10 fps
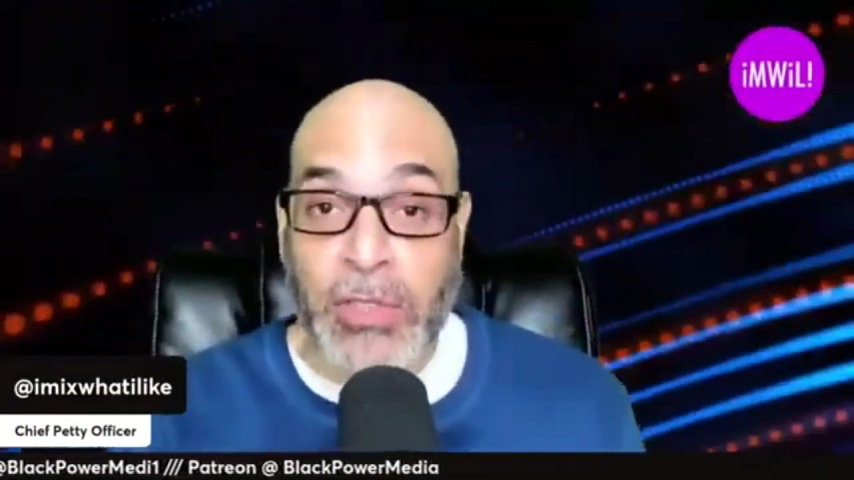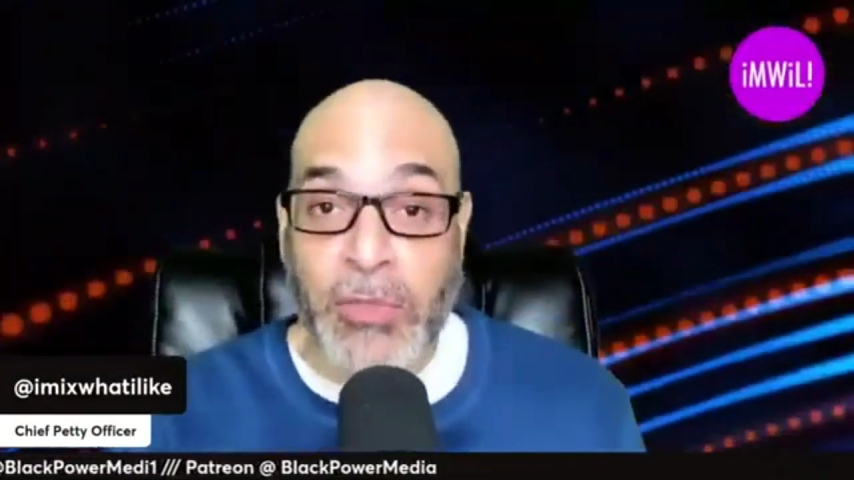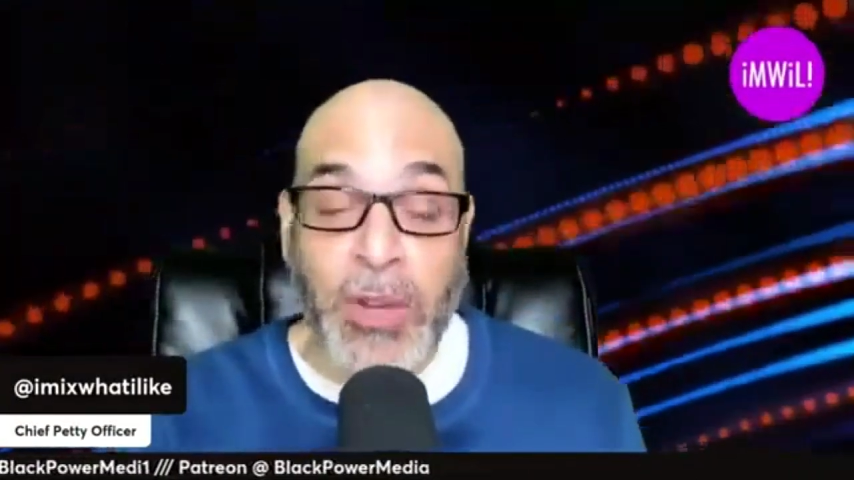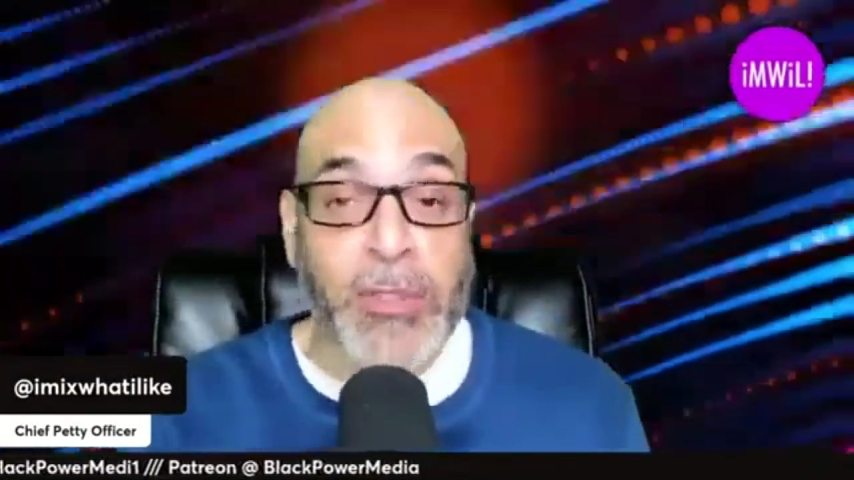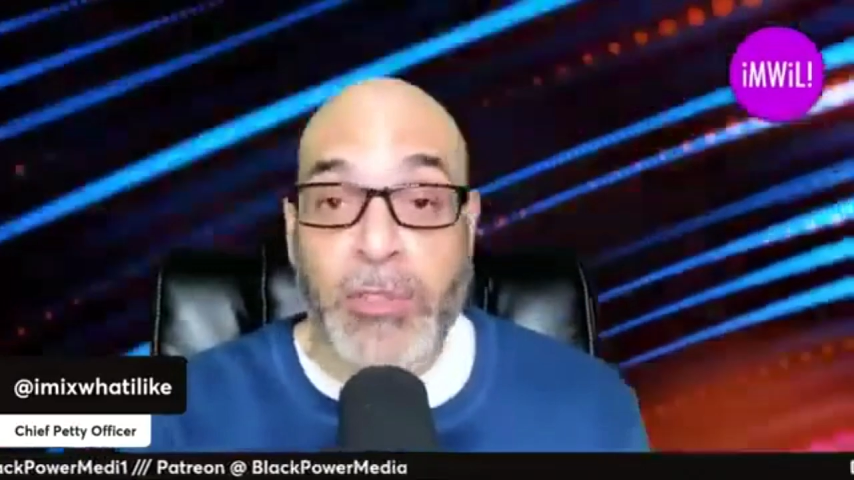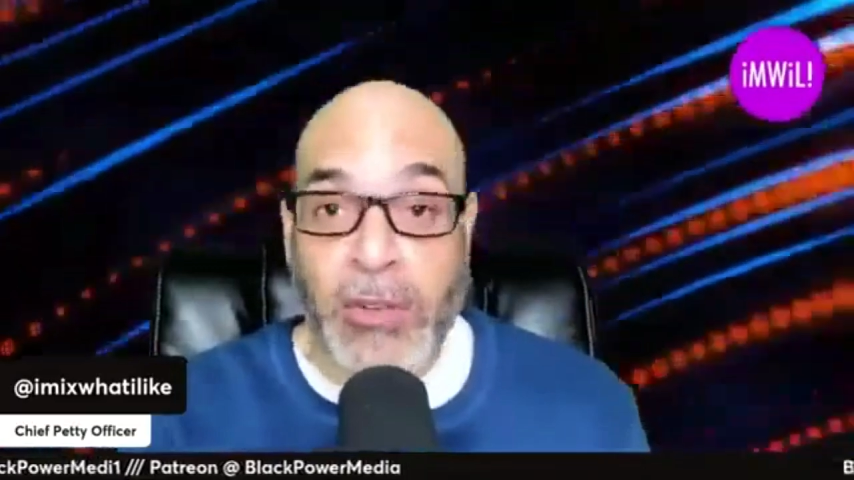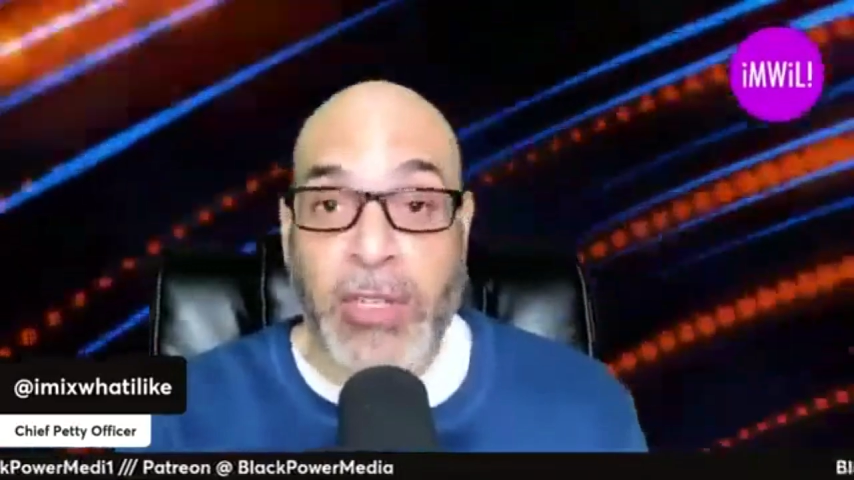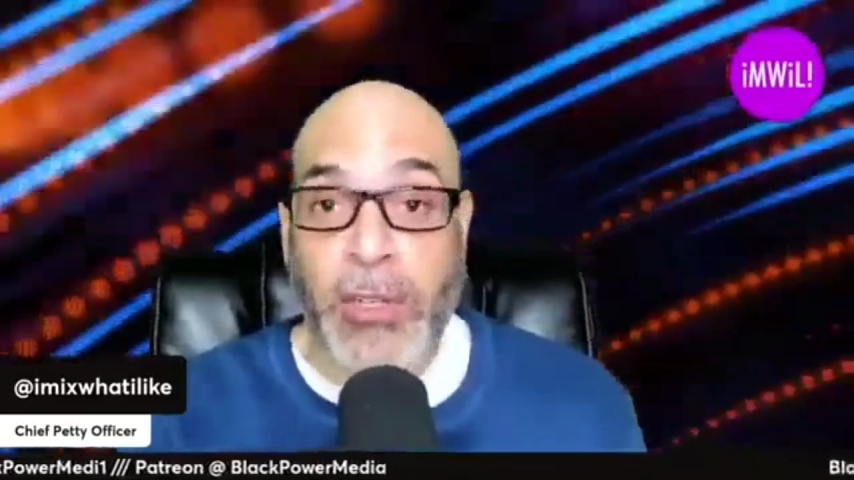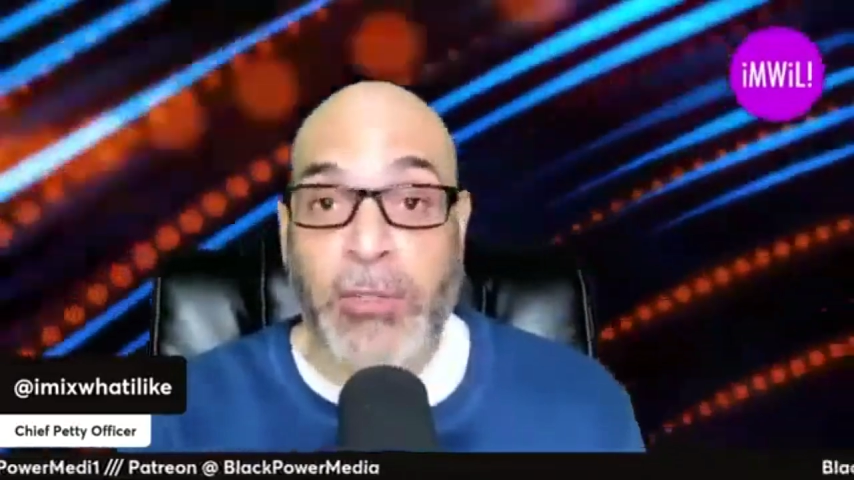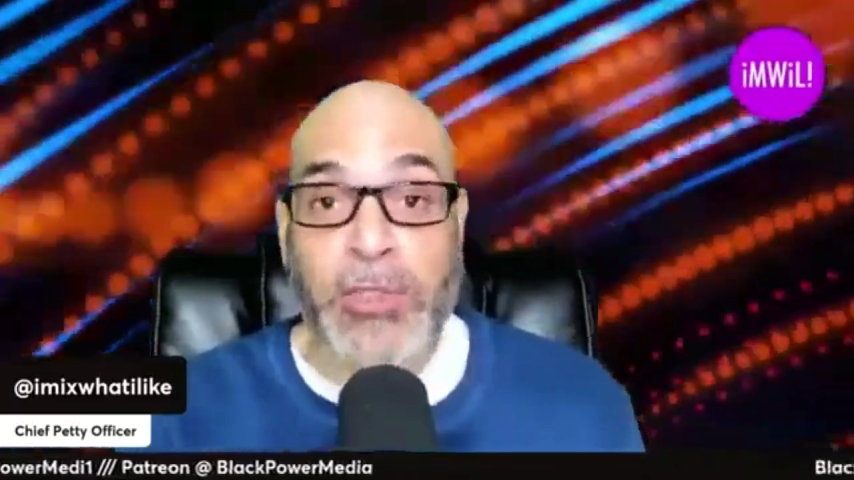and
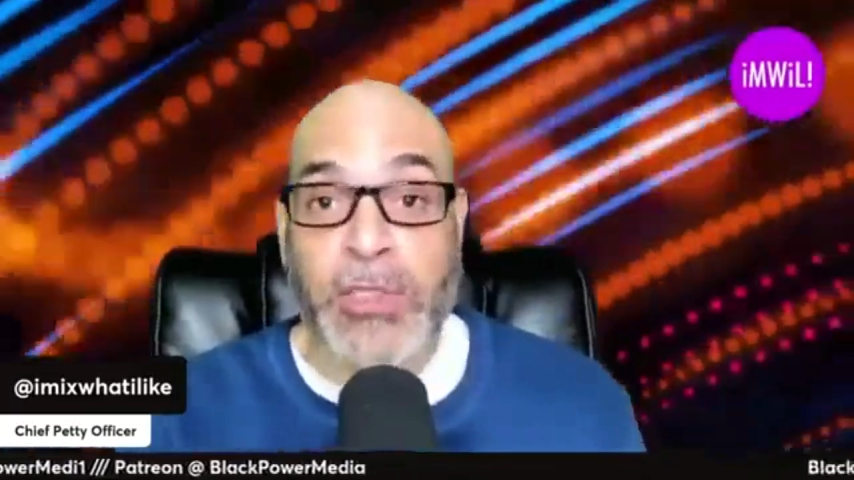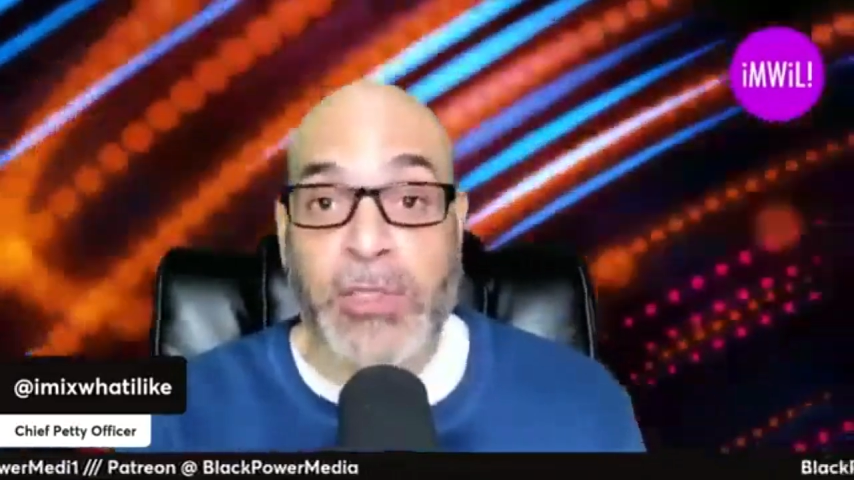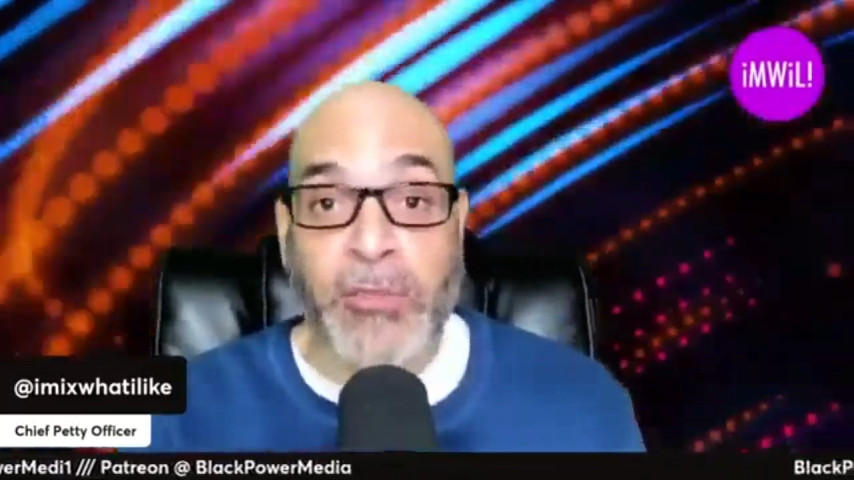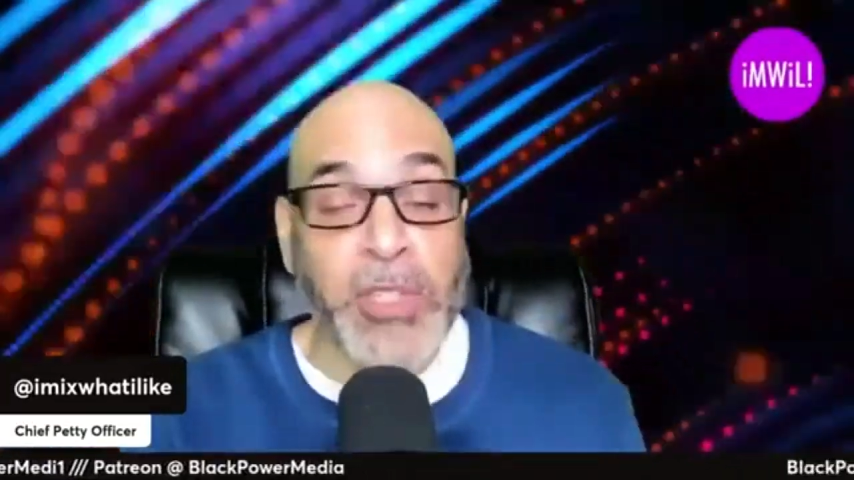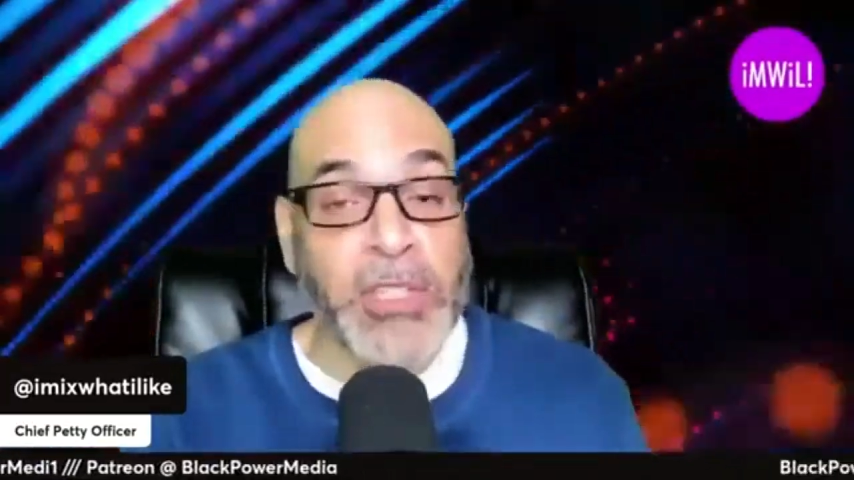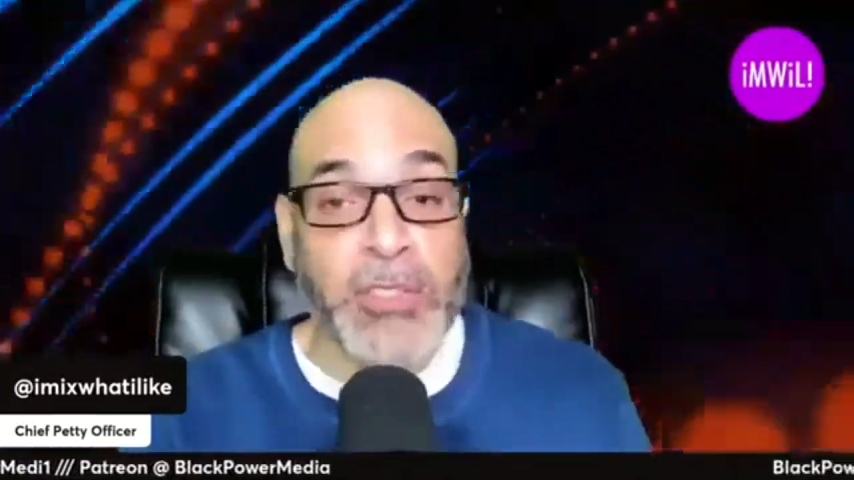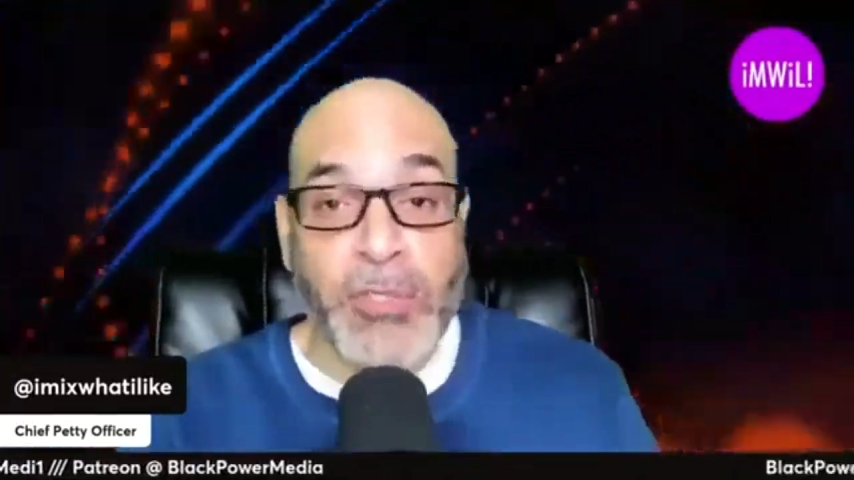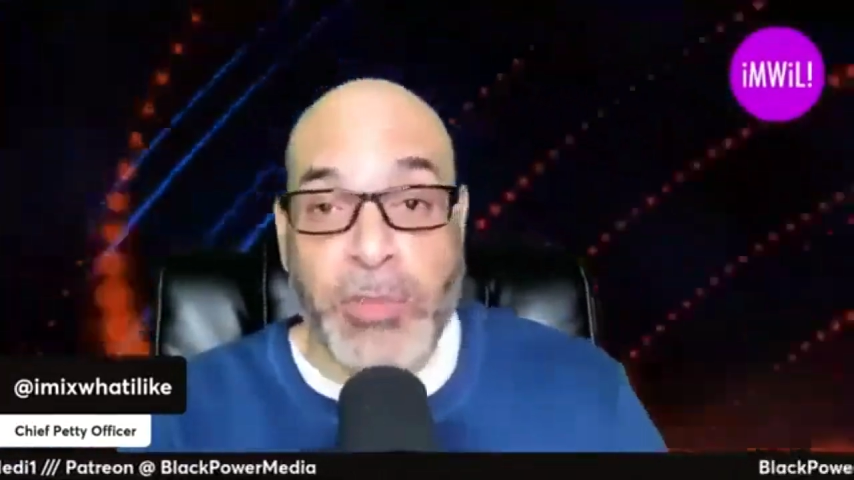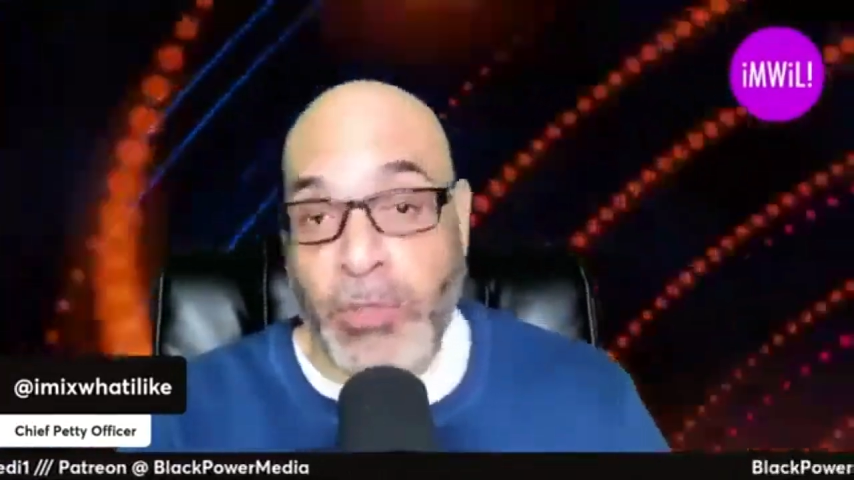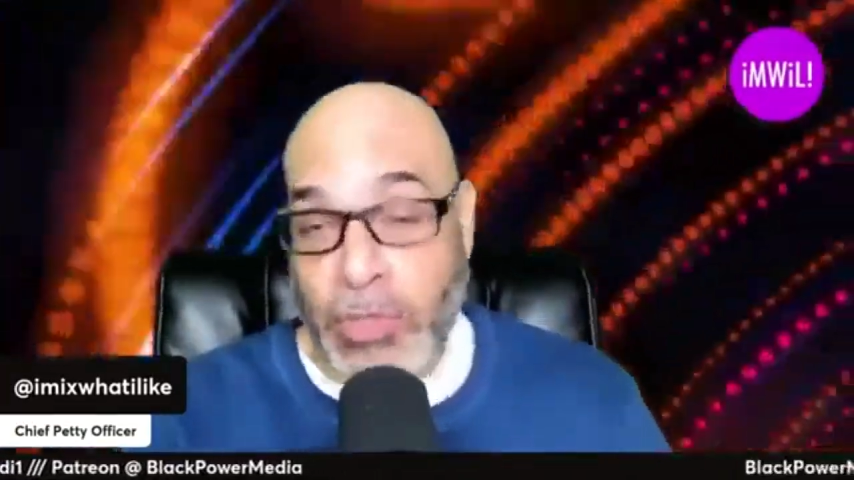revolutionary notions of
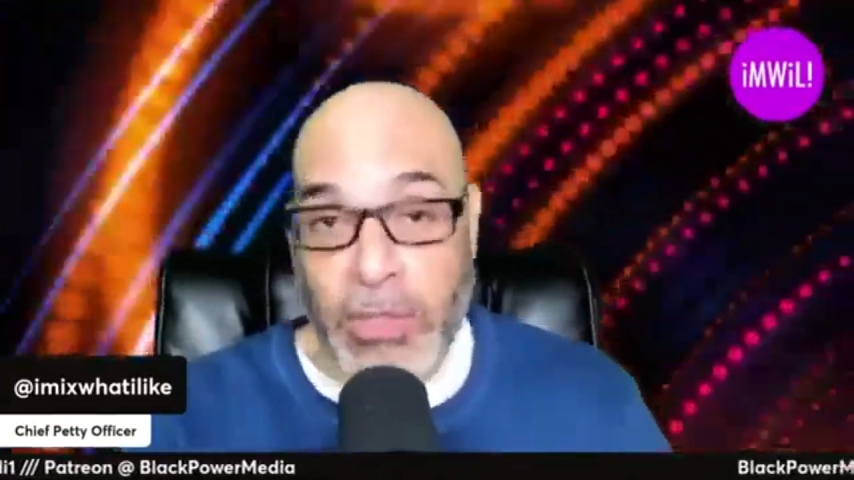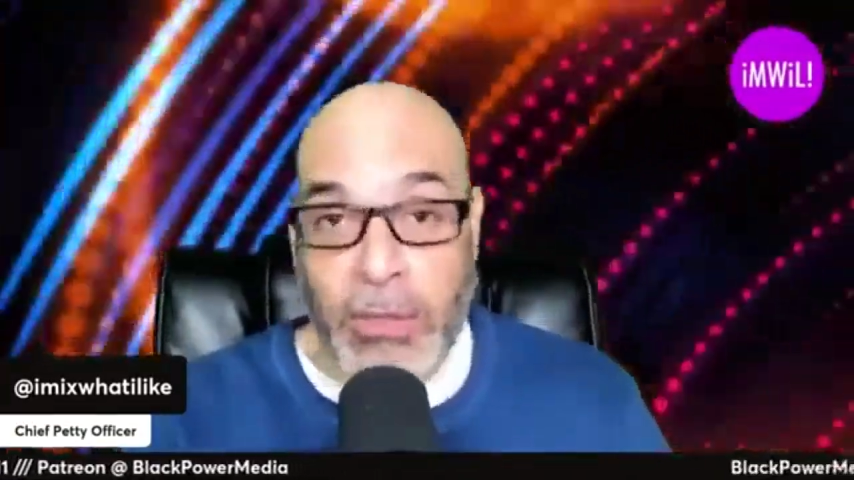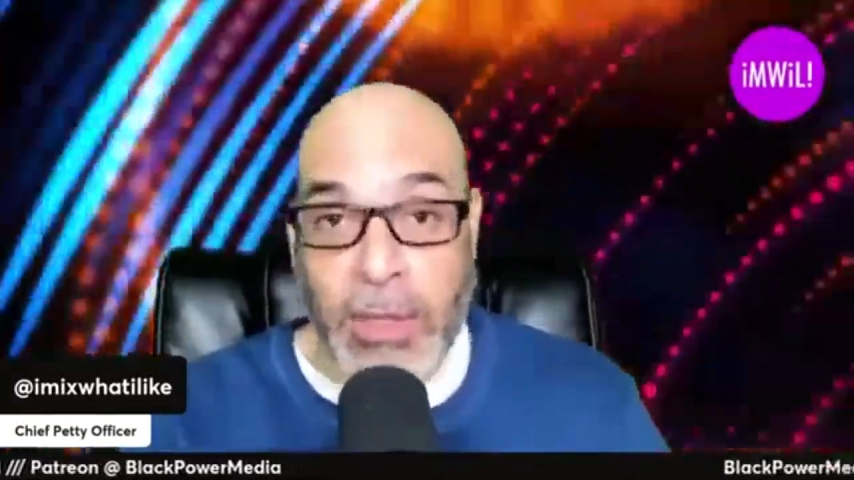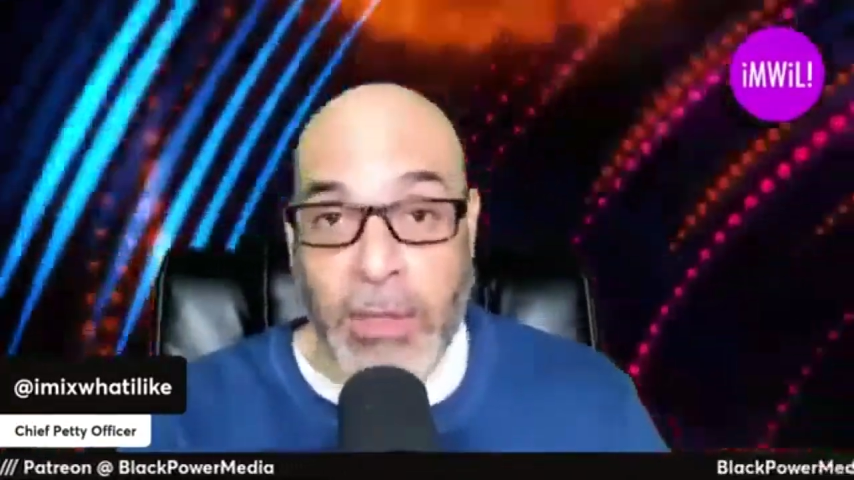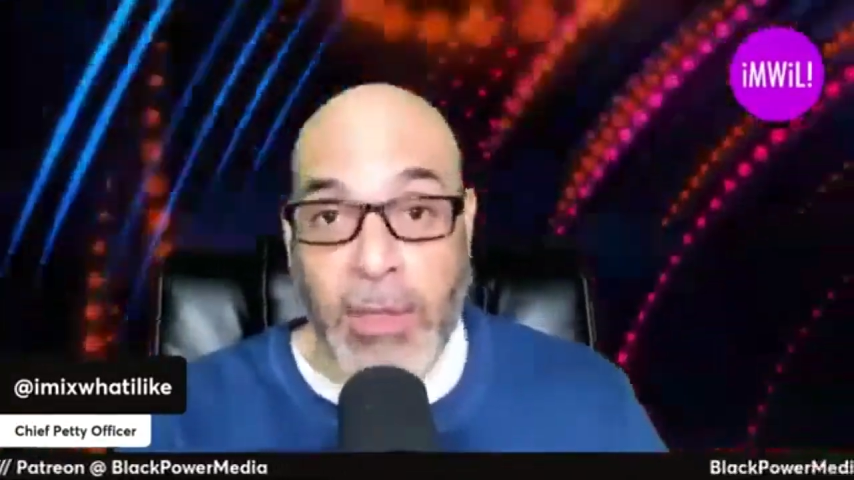redistribution,